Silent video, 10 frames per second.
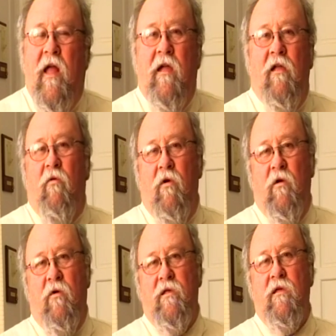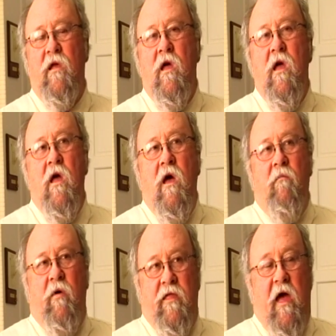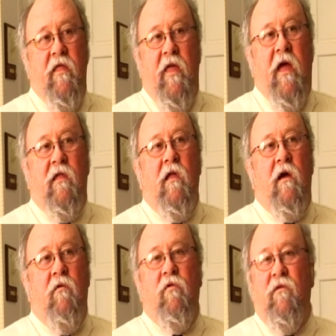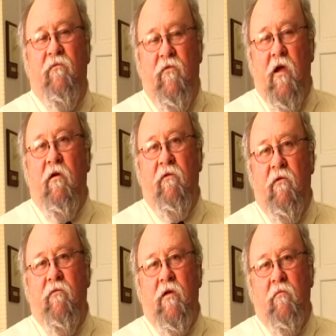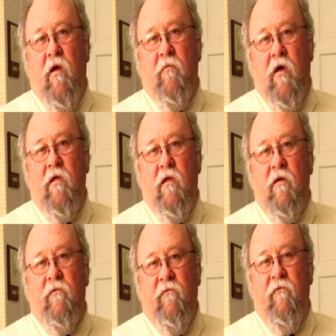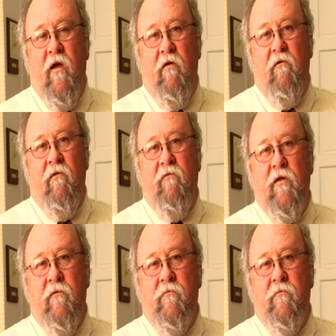I didn't know what it was. But that was very vivid in my mind, very vivid.